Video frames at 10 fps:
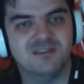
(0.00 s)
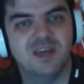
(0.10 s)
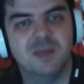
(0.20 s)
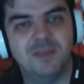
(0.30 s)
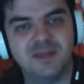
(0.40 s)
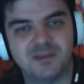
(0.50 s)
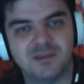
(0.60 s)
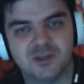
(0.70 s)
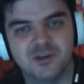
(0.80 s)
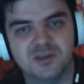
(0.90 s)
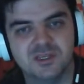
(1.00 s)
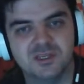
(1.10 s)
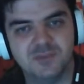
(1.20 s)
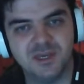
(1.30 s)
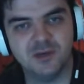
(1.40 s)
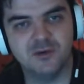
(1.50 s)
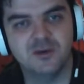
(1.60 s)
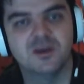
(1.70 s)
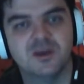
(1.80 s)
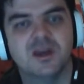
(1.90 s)
p times q is pq,
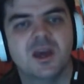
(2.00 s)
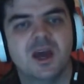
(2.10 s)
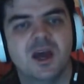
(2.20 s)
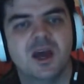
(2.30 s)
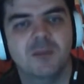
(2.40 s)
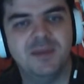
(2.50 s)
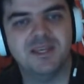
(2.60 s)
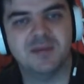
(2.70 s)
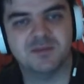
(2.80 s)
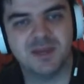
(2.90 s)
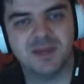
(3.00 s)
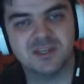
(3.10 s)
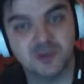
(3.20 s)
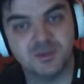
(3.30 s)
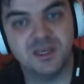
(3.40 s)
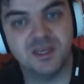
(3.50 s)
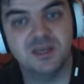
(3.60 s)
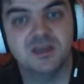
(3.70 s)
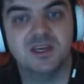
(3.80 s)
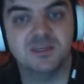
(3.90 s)
and p times minus 2p
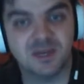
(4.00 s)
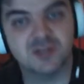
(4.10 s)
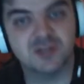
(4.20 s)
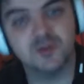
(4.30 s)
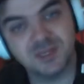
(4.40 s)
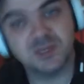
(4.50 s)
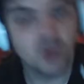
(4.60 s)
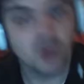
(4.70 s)
is minus 2p squared.